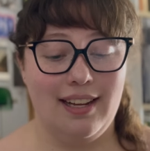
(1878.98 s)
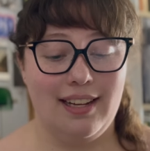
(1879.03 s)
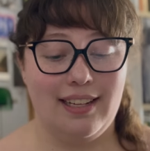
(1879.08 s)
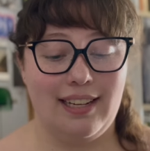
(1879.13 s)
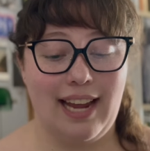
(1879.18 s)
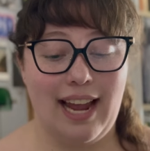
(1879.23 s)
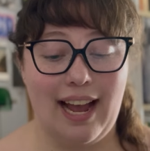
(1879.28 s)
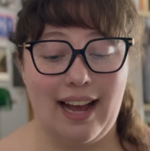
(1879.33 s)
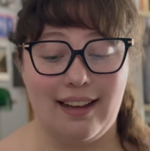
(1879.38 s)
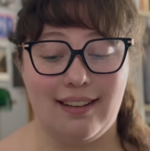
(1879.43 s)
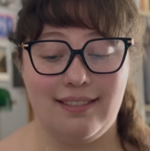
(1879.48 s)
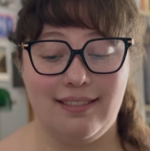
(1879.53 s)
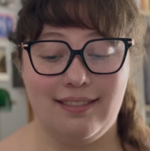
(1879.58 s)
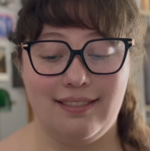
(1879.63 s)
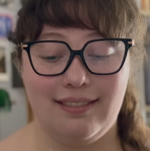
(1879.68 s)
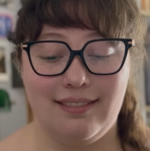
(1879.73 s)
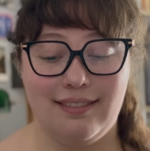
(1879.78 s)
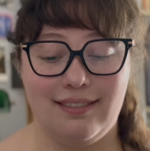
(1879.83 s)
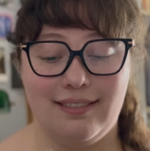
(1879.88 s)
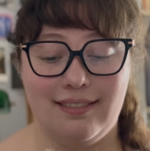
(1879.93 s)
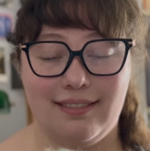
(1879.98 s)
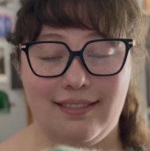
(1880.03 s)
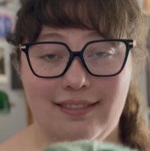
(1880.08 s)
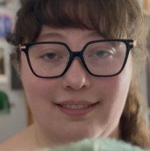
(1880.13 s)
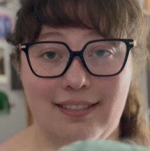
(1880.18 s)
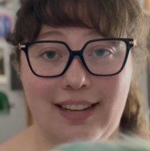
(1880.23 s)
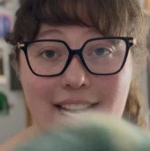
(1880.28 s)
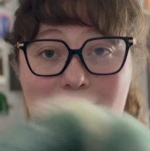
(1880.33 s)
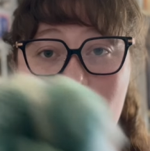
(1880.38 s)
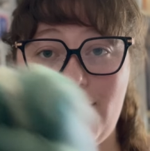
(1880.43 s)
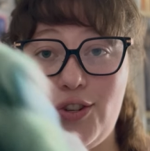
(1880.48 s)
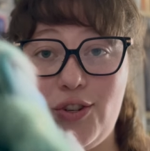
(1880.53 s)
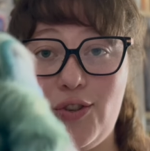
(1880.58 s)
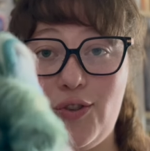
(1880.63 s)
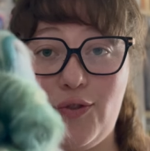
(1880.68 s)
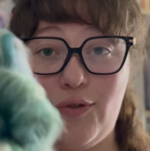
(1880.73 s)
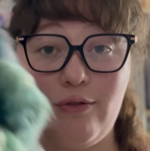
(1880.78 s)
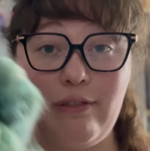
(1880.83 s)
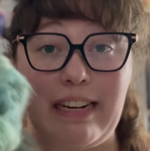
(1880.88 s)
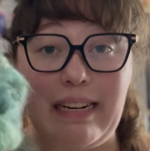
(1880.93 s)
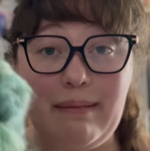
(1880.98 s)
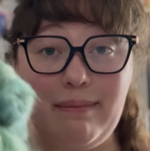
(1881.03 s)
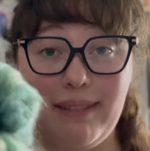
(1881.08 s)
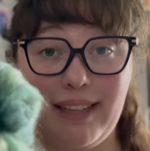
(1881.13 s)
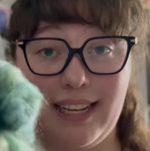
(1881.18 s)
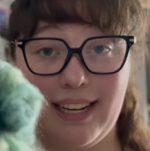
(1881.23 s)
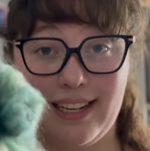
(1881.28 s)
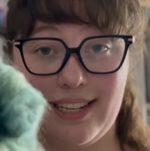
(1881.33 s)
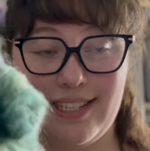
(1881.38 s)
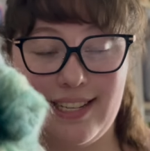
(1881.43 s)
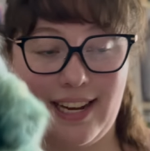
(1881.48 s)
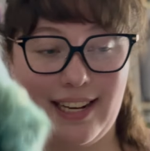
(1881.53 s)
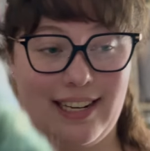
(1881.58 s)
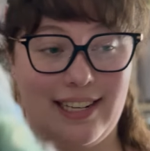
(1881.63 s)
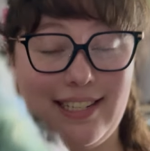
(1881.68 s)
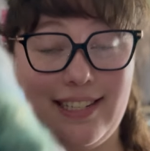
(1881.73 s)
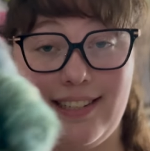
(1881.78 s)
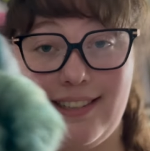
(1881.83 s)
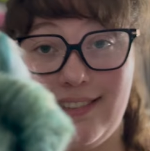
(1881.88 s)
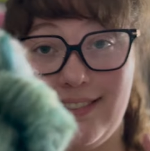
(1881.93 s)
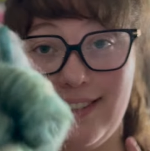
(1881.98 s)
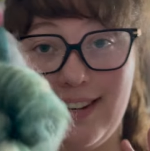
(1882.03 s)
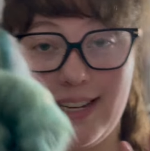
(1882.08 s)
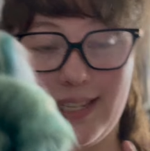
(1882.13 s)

Yeah, extremely excited to